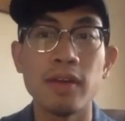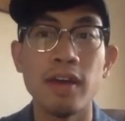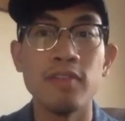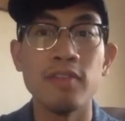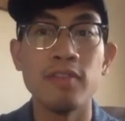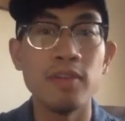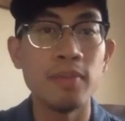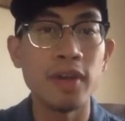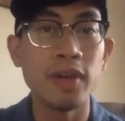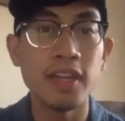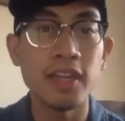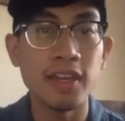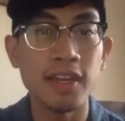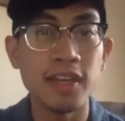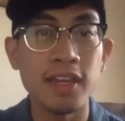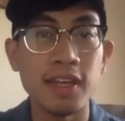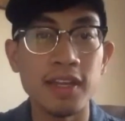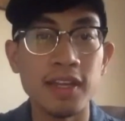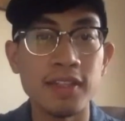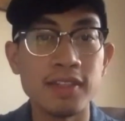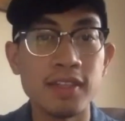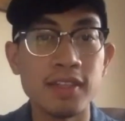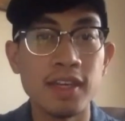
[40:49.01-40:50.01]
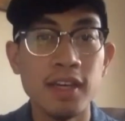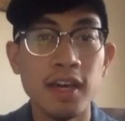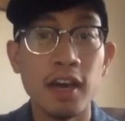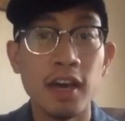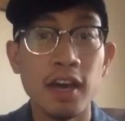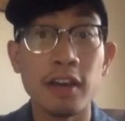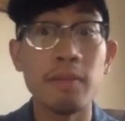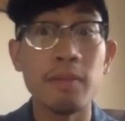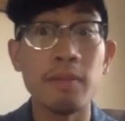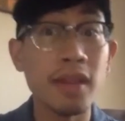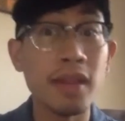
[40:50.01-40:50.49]
Everybody needs
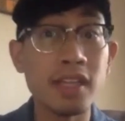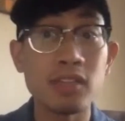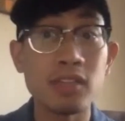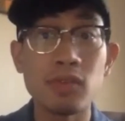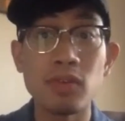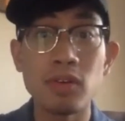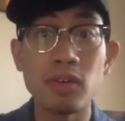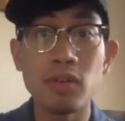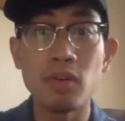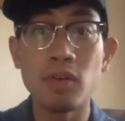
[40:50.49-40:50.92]
a good mentor,